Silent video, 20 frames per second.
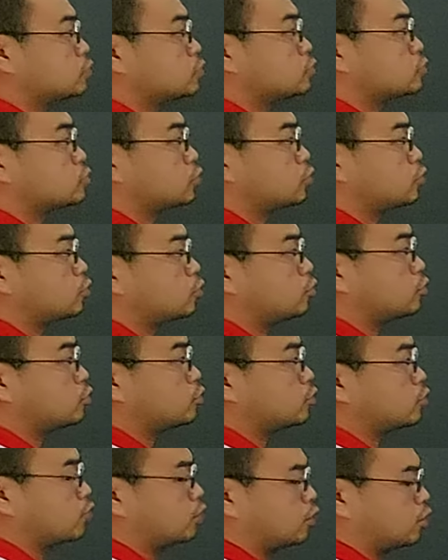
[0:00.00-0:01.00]

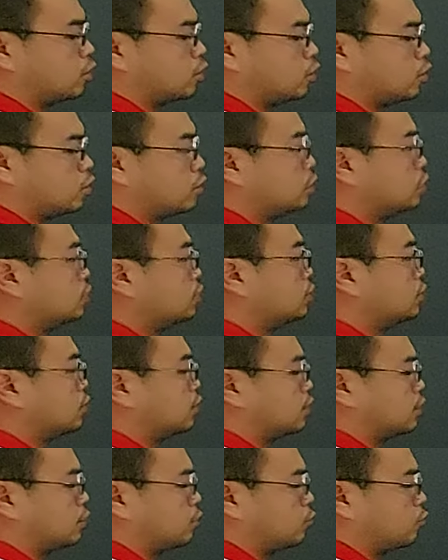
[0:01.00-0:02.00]
so your
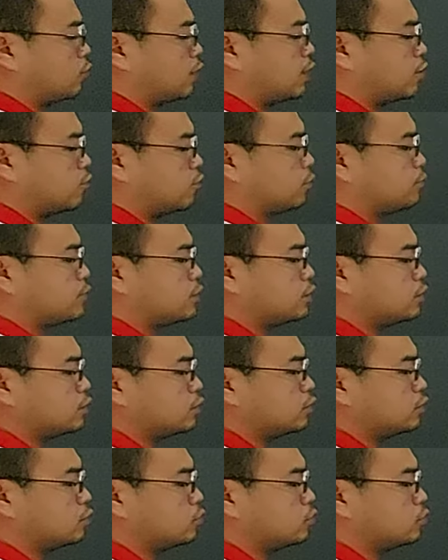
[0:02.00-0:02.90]
y will be